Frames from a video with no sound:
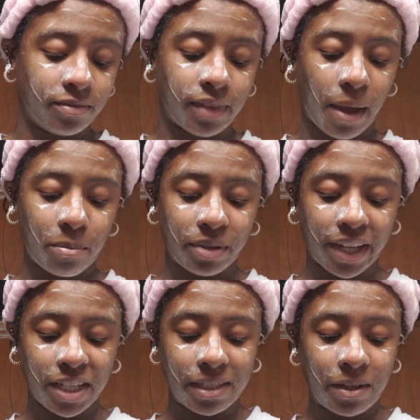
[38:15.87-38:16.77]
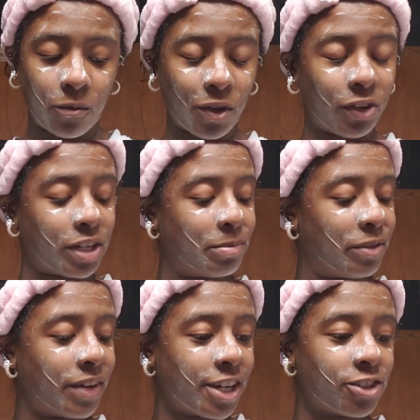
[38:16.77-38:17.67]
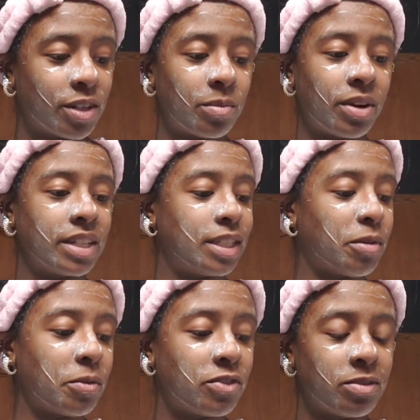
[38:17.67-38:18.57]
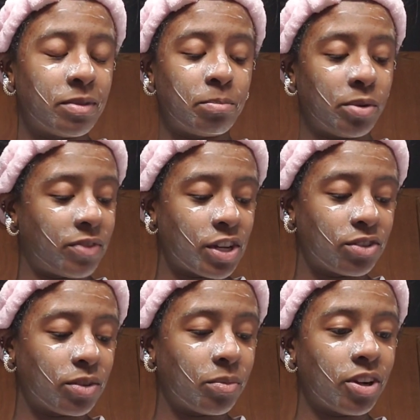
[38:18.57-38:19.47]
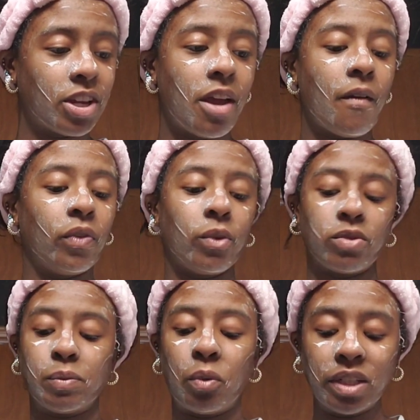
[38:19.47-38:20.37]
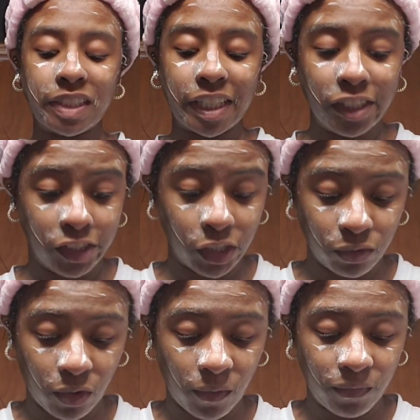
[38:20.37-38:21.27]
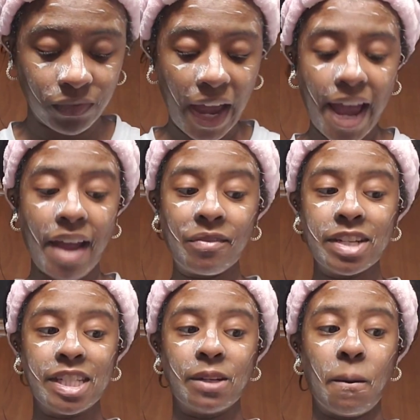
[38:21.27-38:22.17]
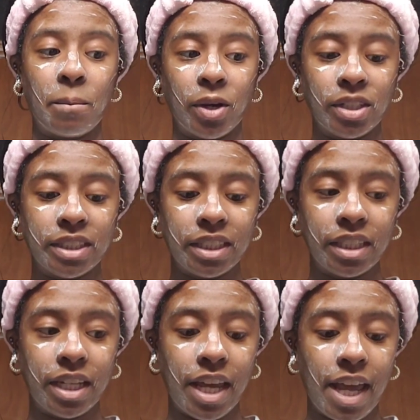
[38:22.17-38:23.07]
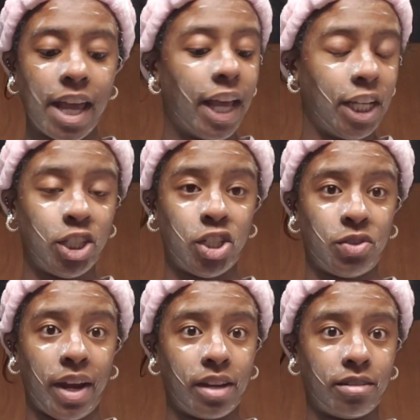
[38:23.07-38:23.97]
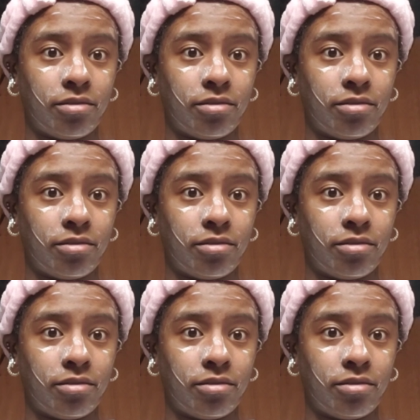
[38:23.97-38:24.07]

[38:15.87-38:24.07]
that plays, whether it's professional sports, semi-professional sports in general, not every single person is straight.